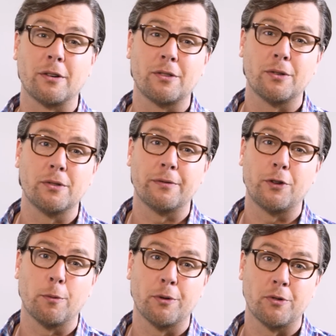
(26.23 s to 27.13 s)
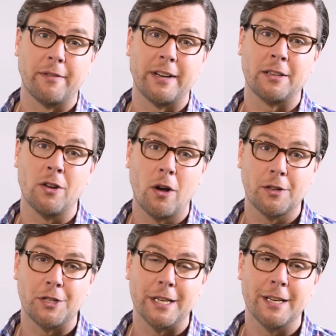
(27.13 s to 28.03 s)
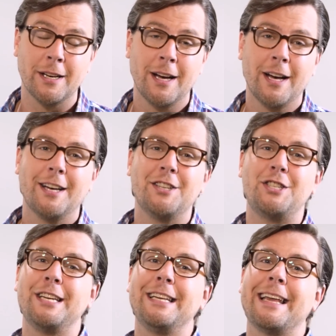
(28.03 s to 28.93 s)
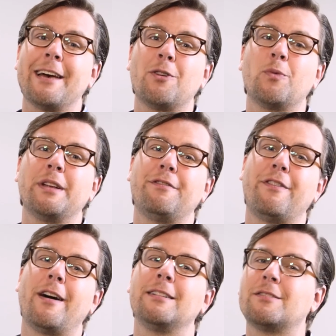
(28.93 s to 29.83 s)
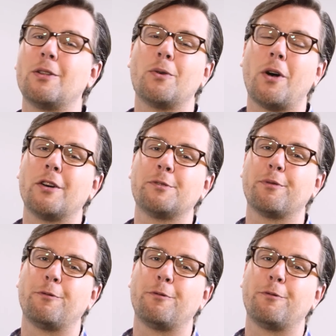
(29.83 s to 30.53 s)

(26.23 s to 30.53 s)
our exclusive TurboDrive technology, Genie Nano redefines low-cost